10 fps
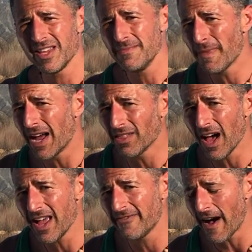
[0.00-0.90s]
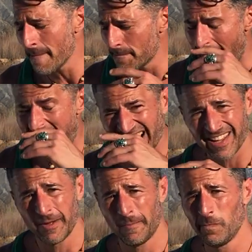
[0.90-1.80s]
in my life, I'm
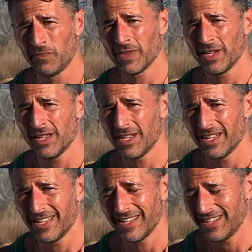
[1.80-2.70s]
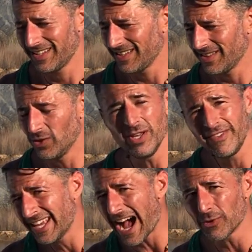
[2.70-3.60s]
back
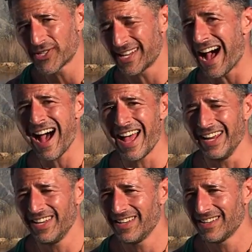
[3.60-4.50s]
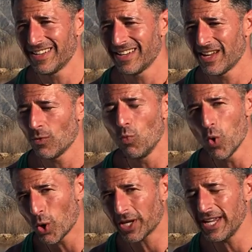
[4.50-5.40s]
living outside,
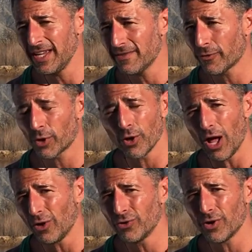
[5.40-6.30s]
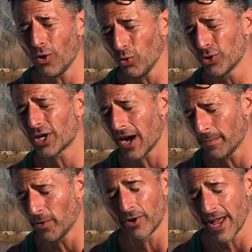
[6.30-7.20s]
working for an older
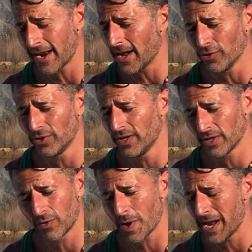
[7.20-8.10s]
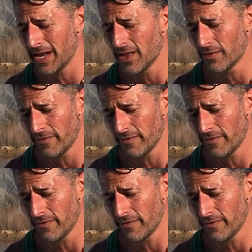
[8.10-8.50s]
couple. They're not elderly, they're great.